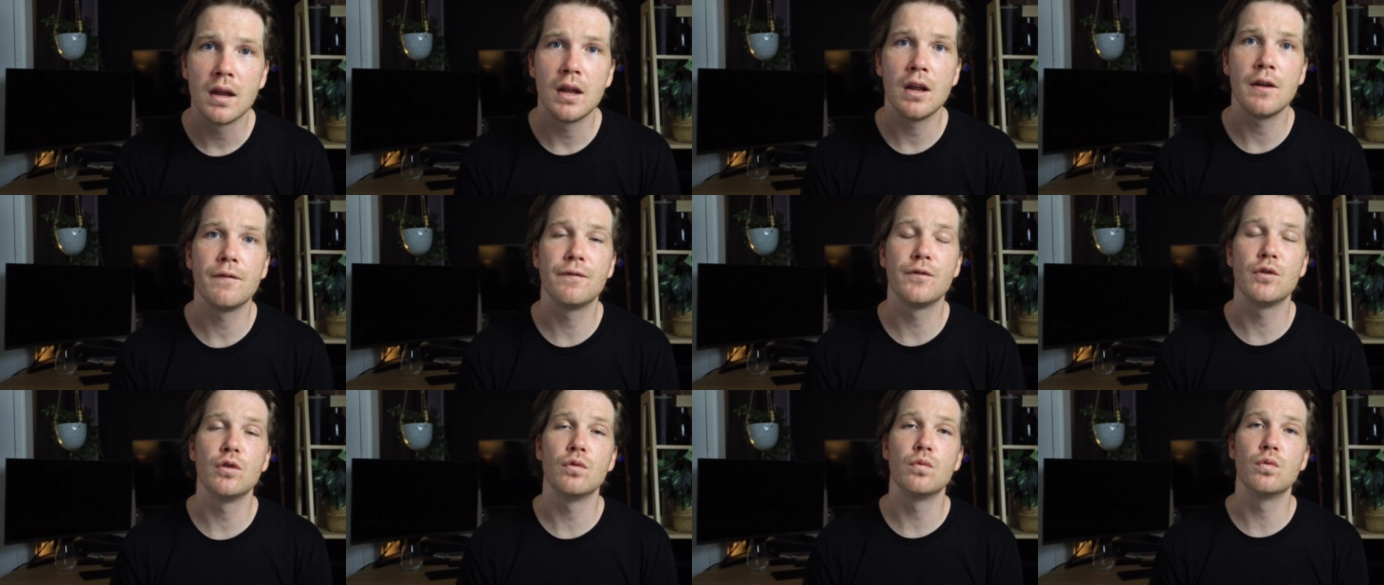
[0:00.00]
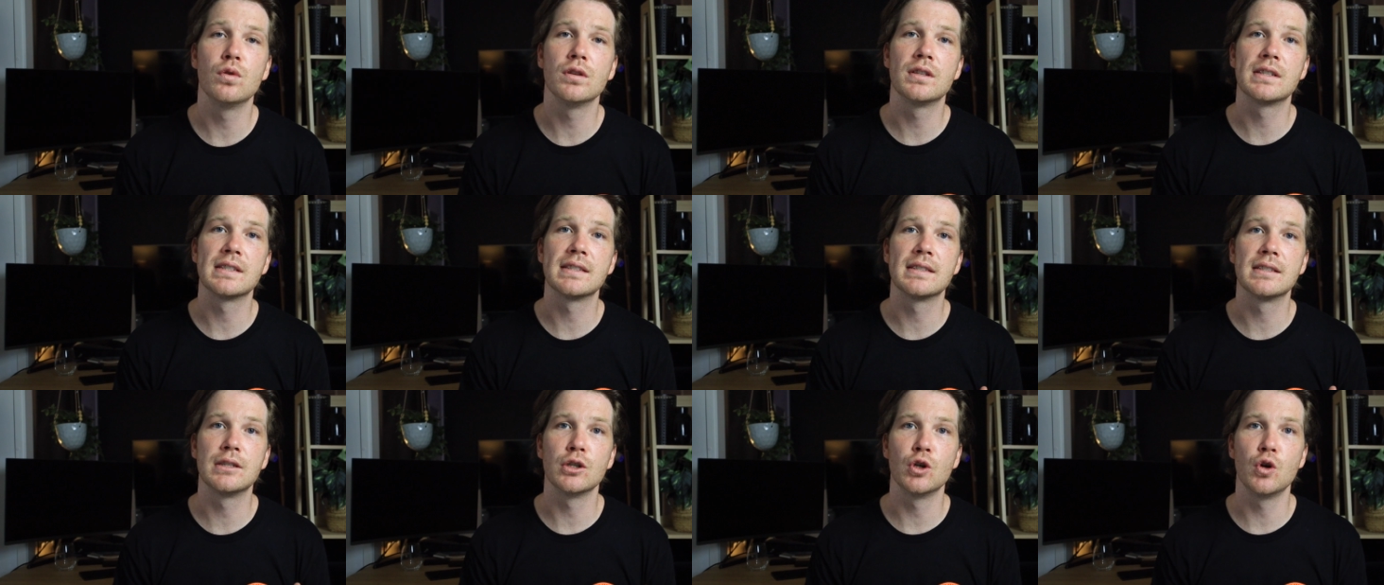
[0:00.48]
If you would
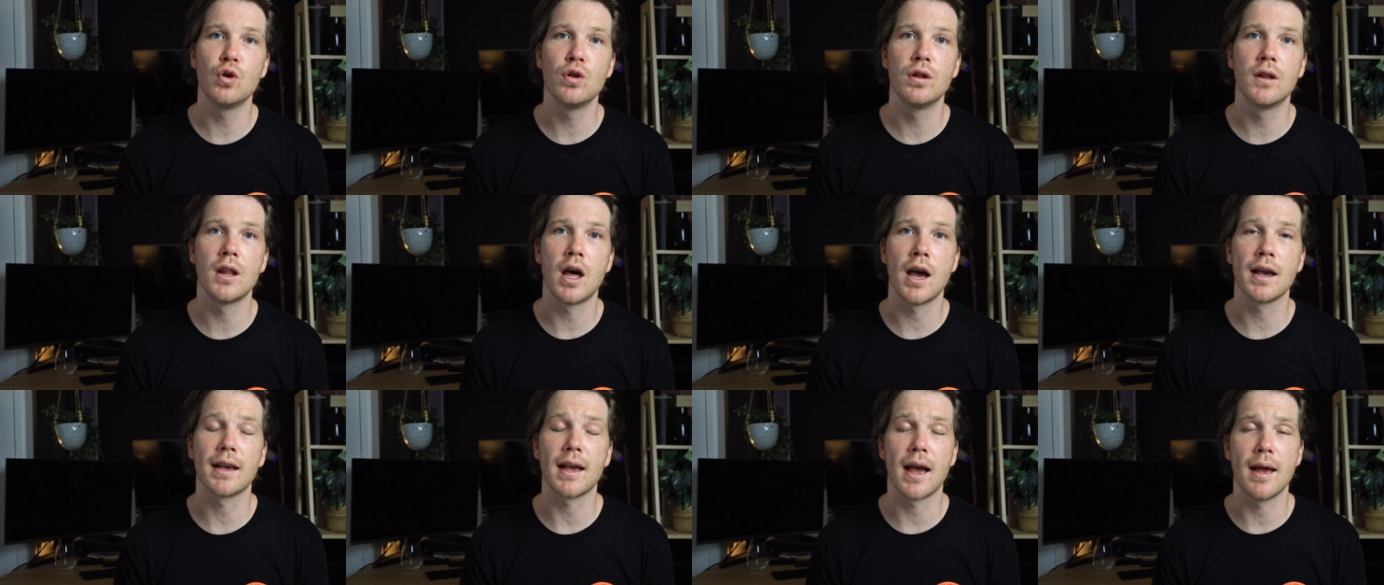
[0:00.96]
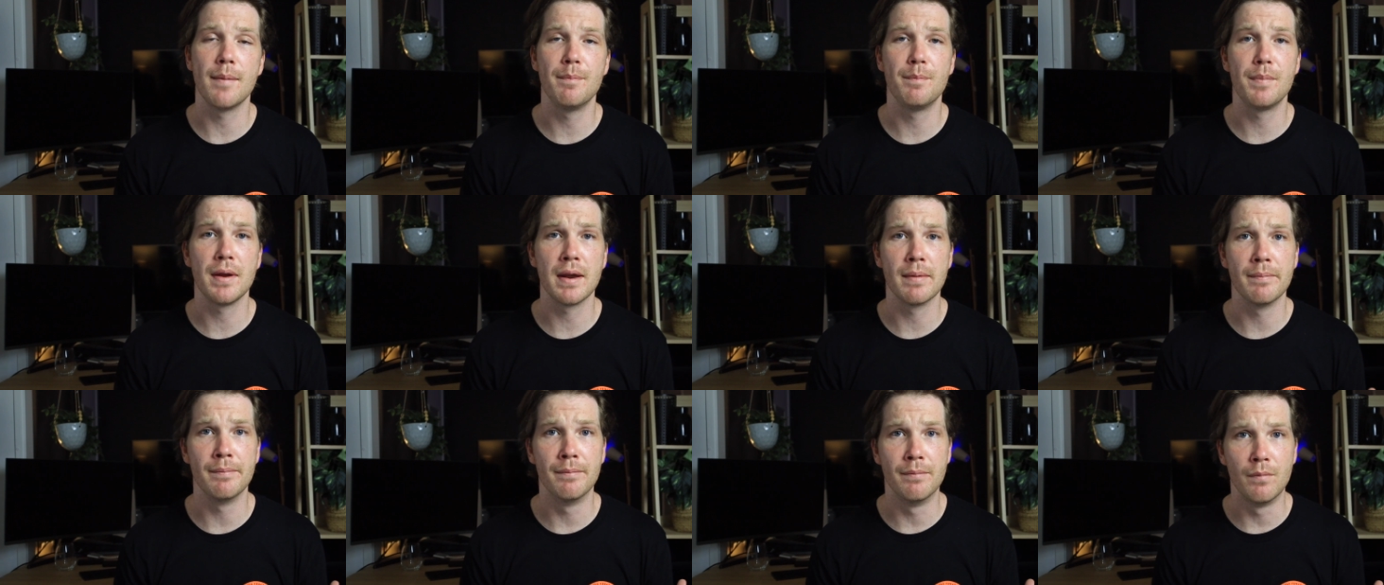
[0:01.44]
still like a
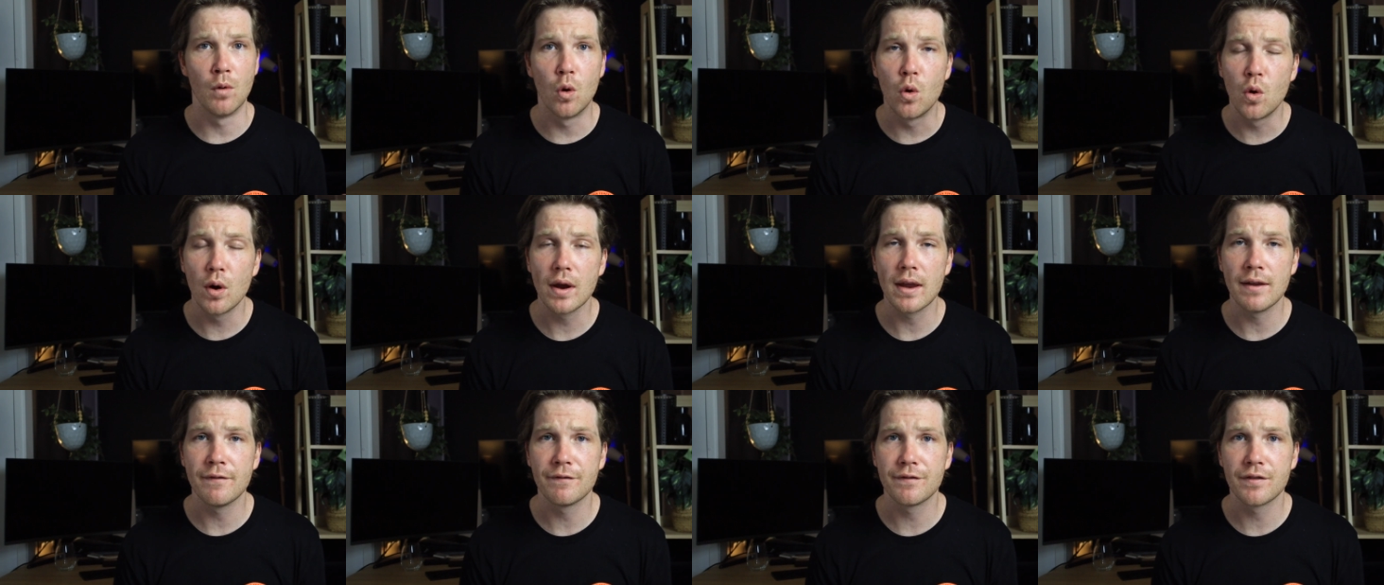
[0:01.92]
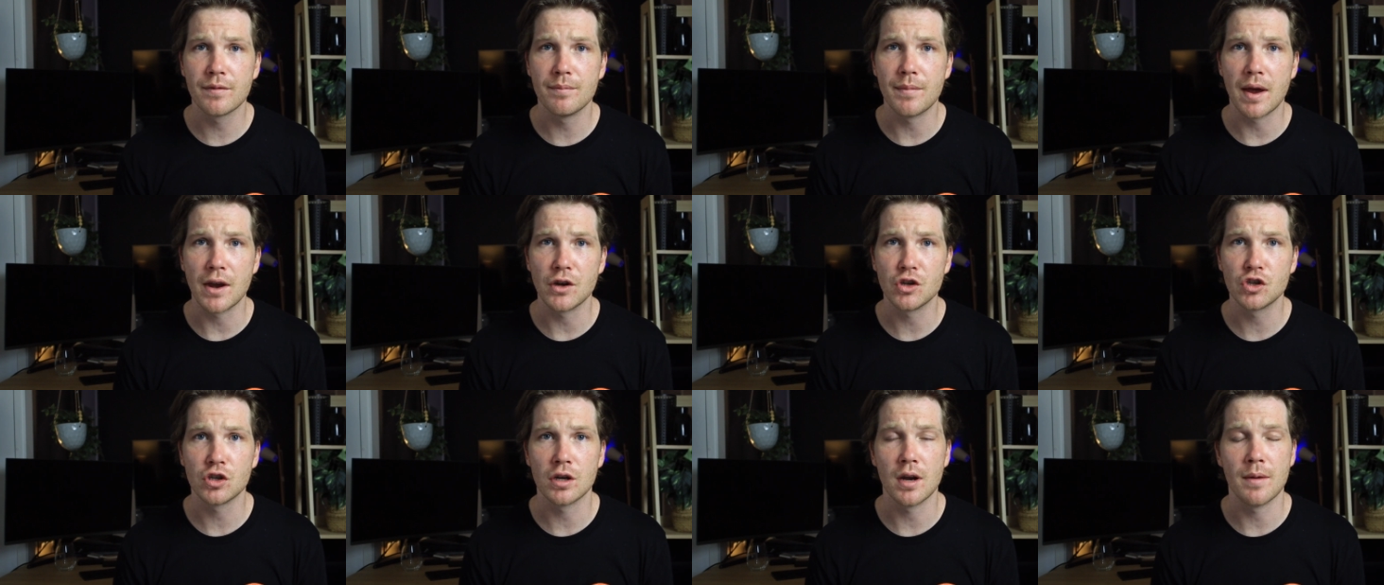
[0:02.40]
bit more
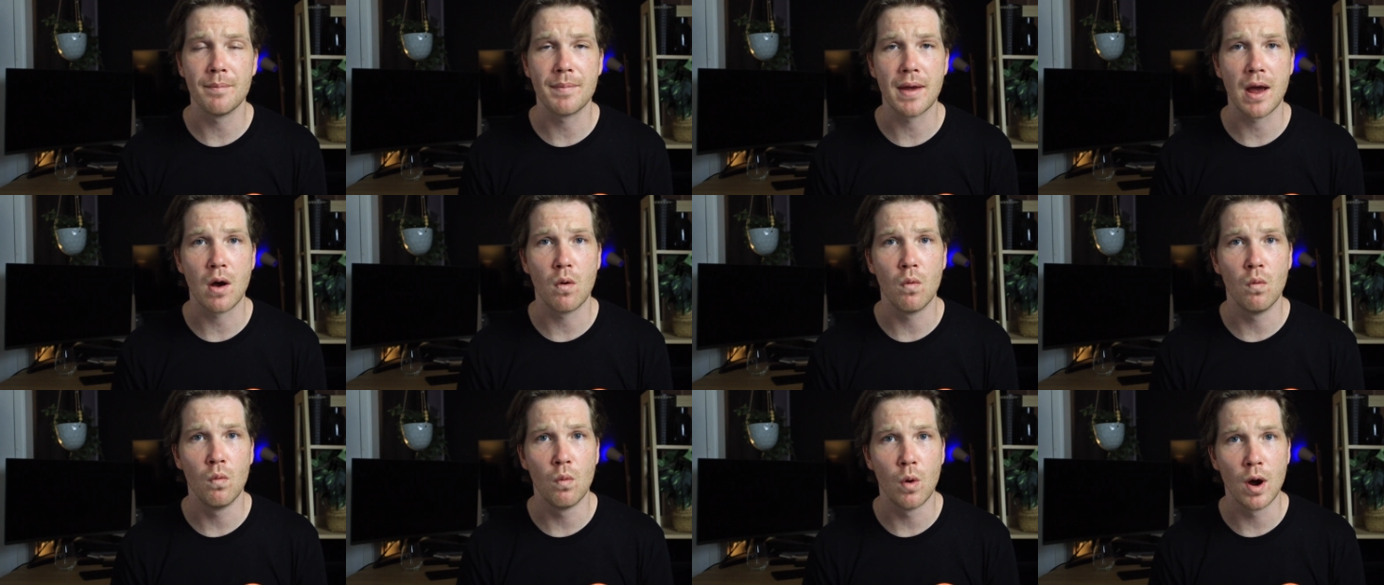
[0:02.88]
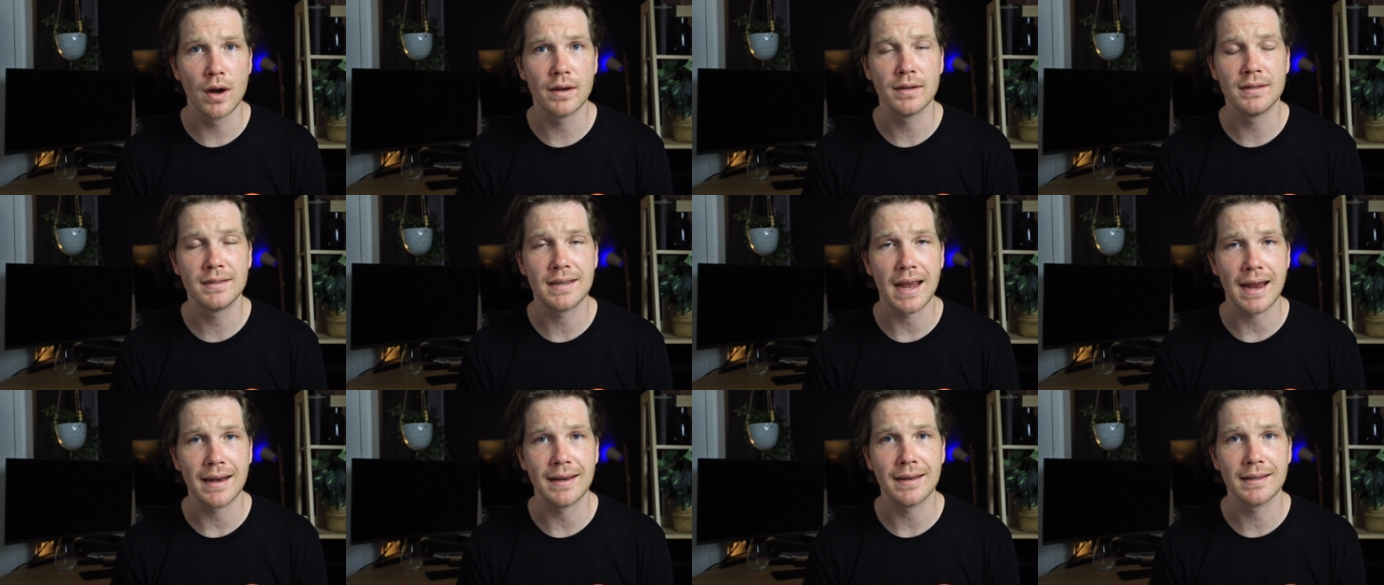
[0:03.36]
information about
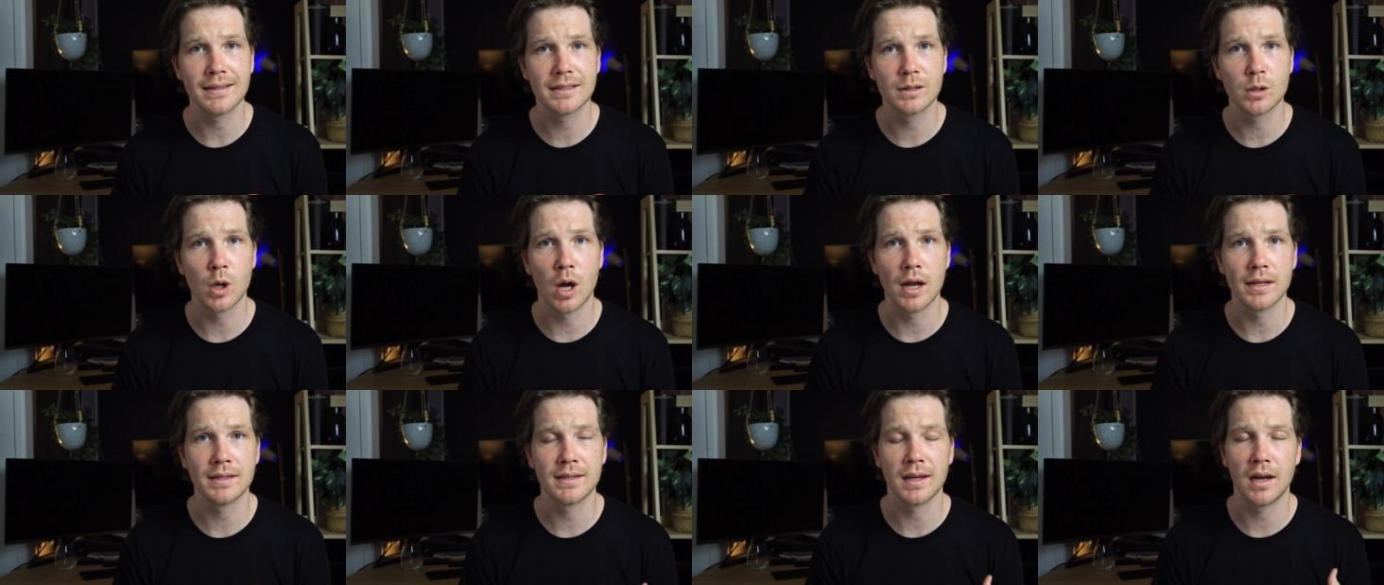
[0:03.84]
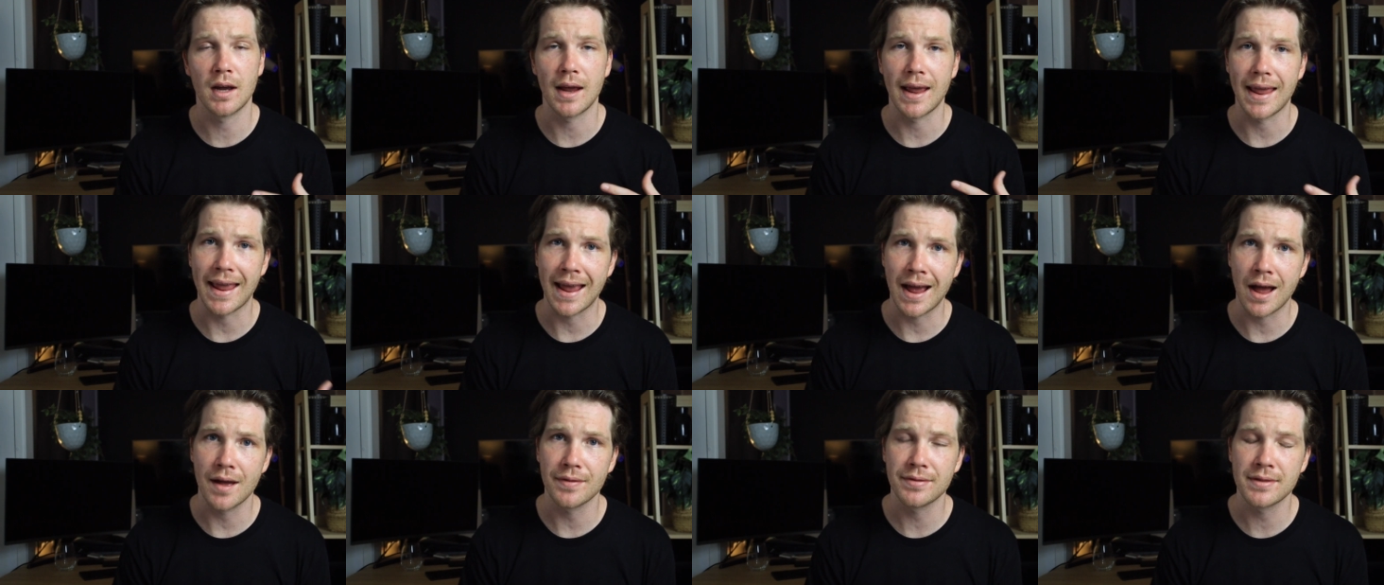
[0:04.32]
what dating sites are
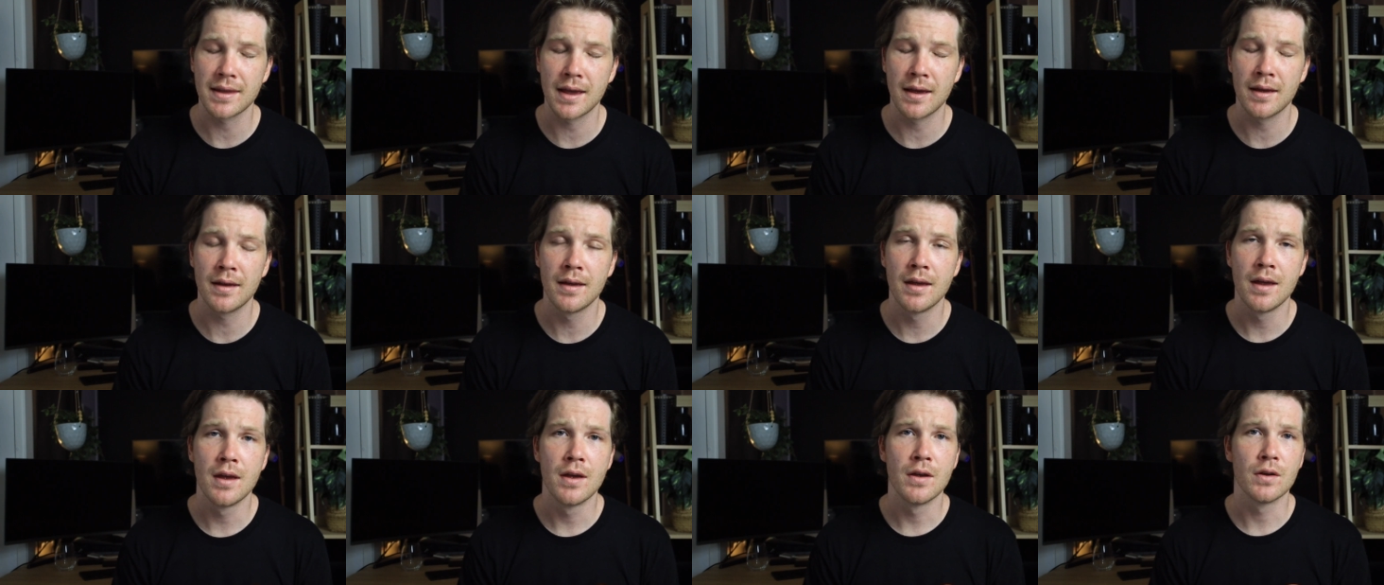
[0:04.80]
out there,